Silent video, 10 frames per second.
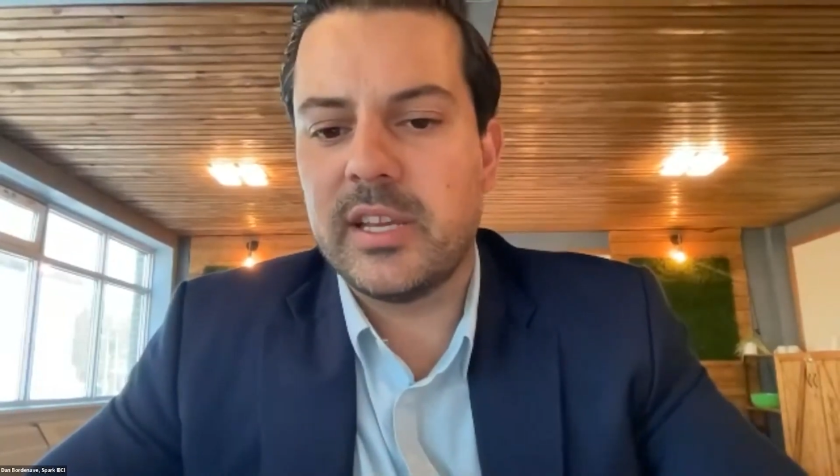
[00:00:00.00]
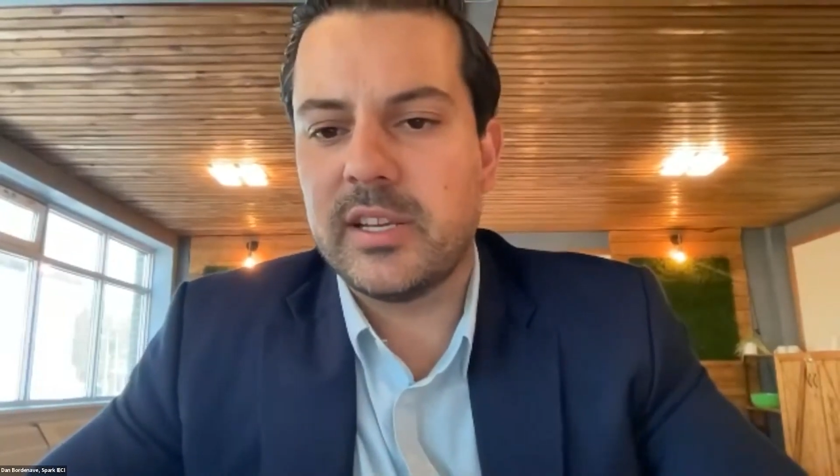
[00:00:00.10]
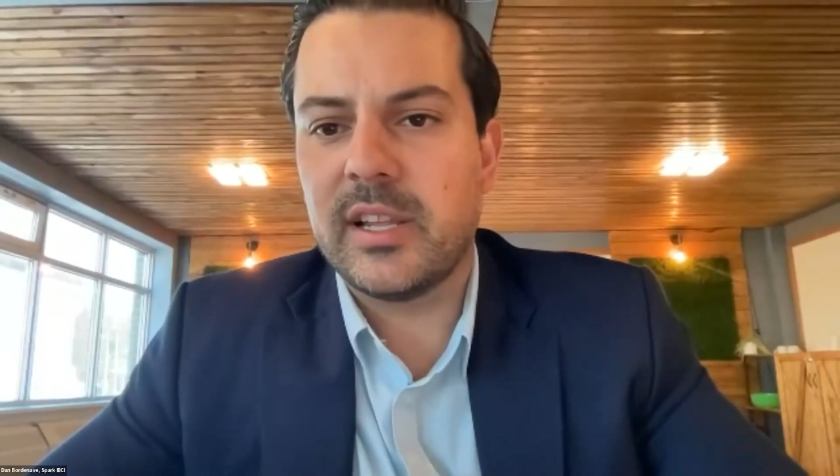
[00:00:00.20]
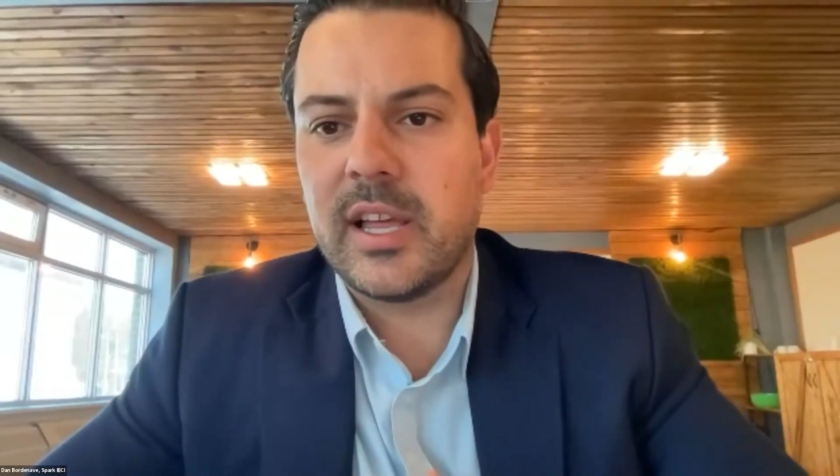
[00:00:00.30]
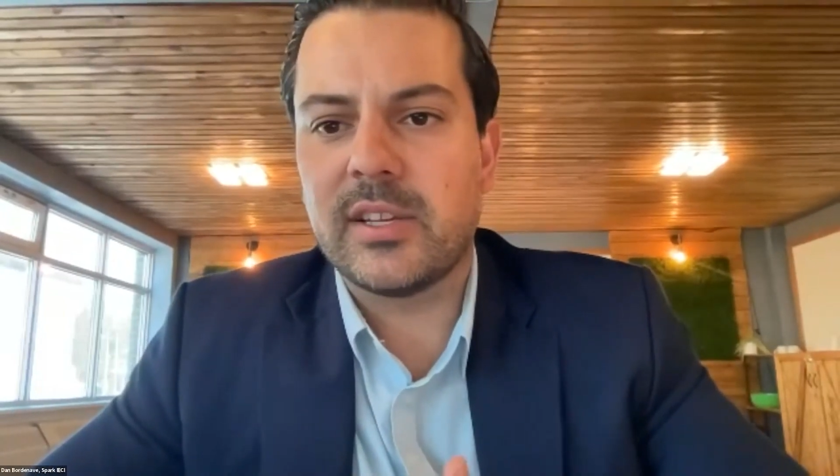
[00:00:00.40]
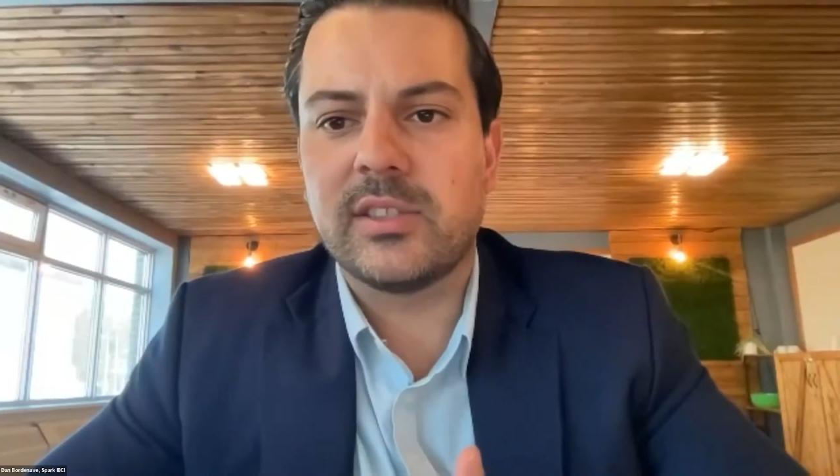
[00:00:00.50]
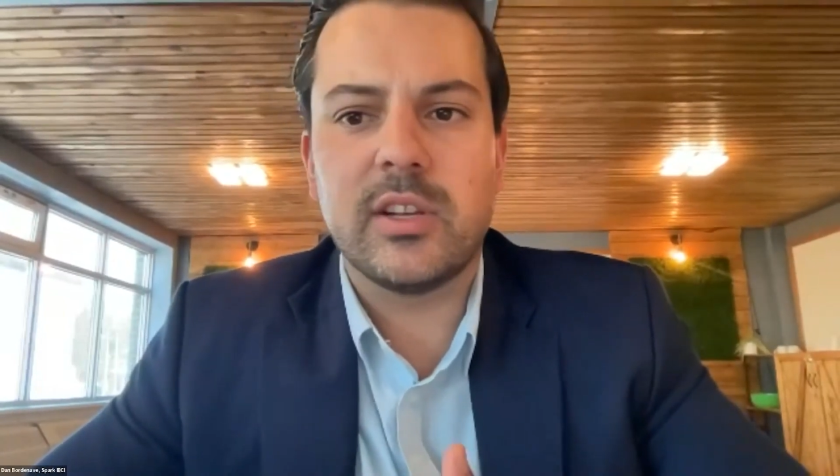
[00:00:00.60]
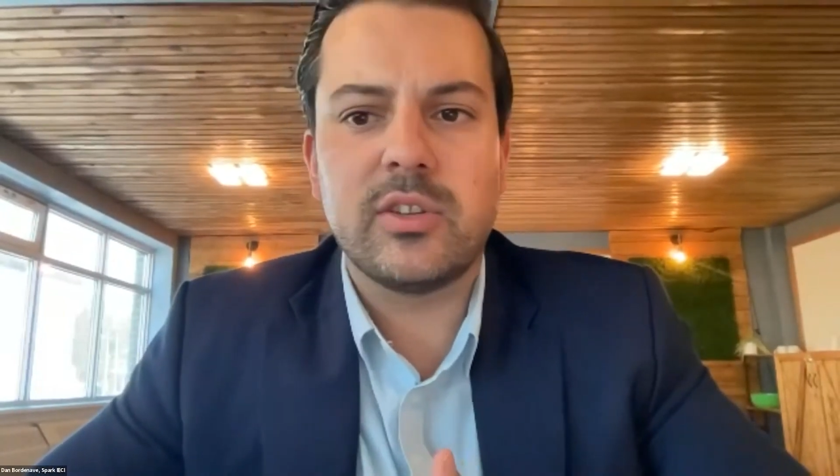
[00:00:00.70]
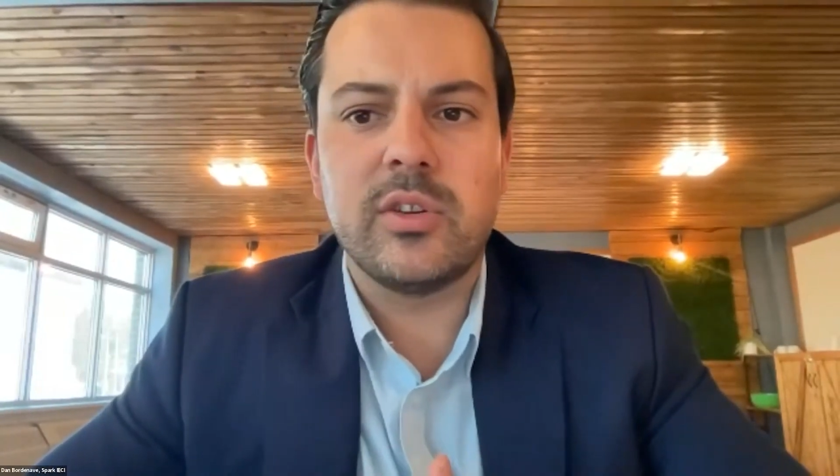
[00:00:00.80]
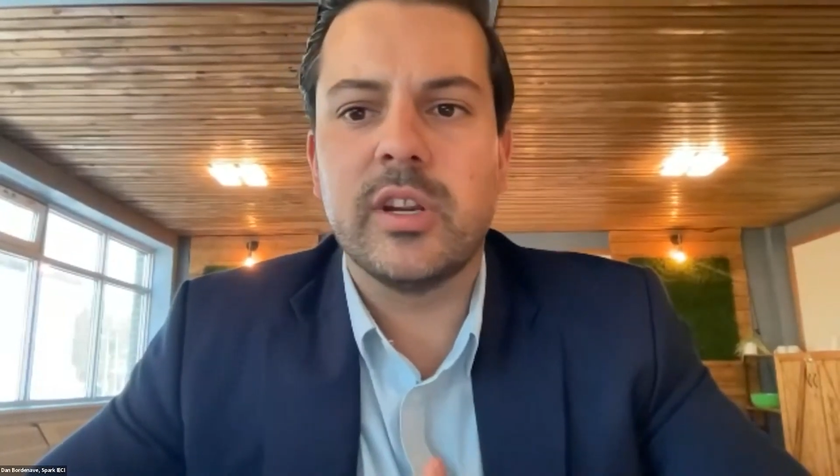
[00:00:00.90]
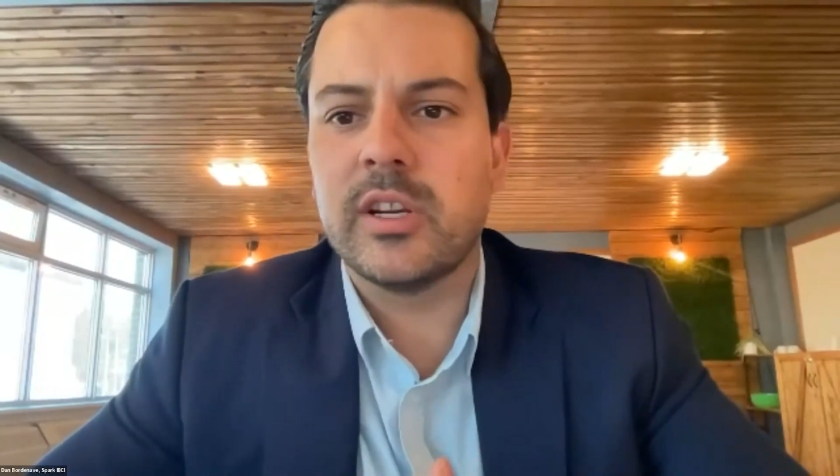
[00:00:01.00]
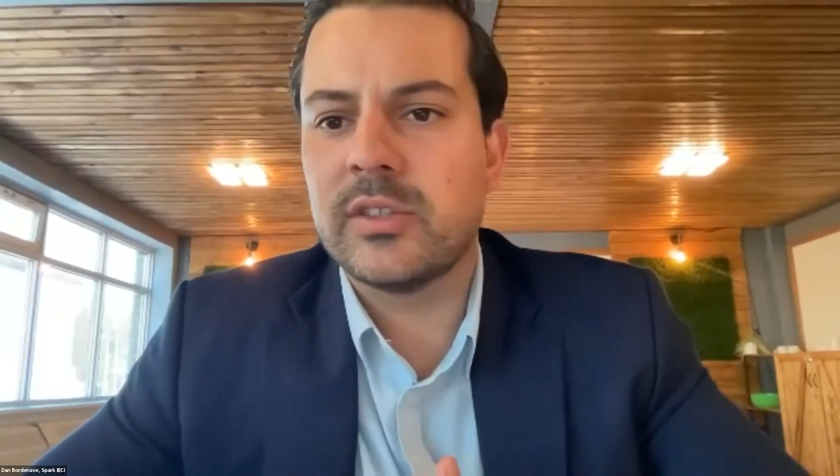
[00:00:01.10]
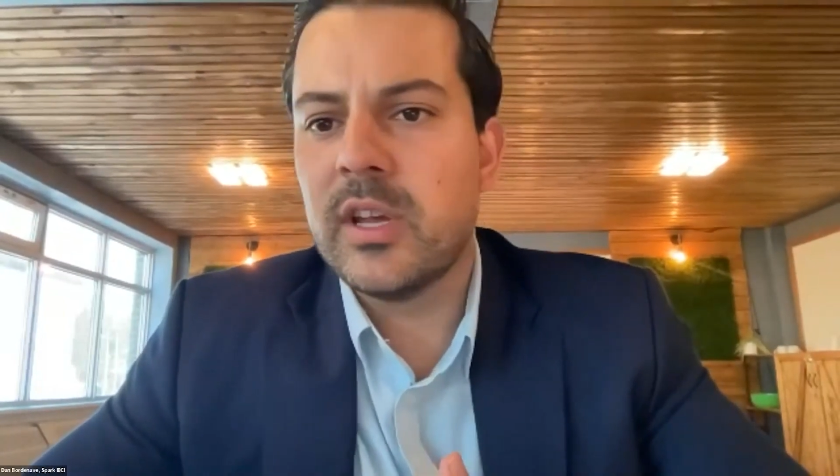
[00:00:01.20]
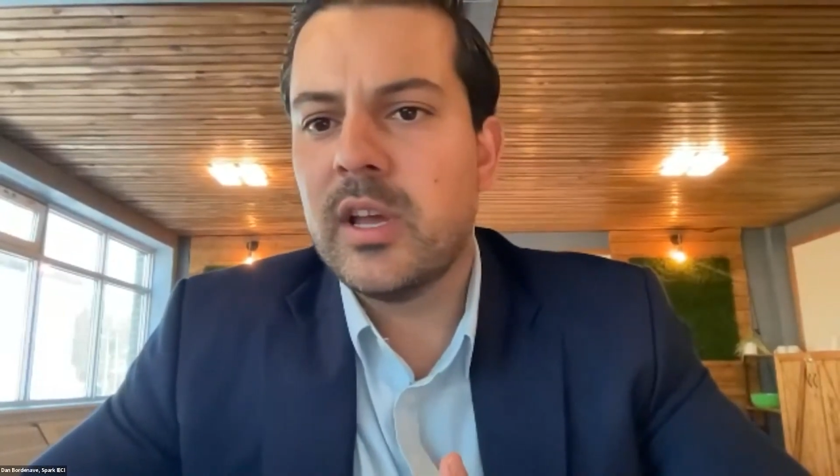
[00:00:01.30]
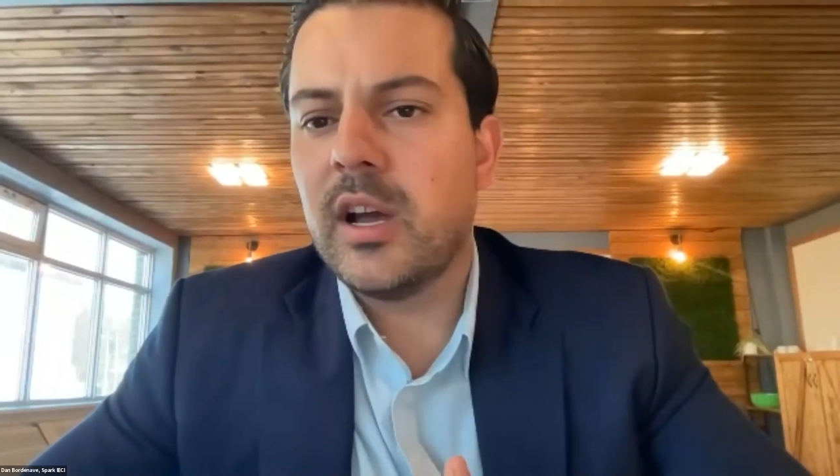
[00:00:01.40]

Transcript: in the last 2 years,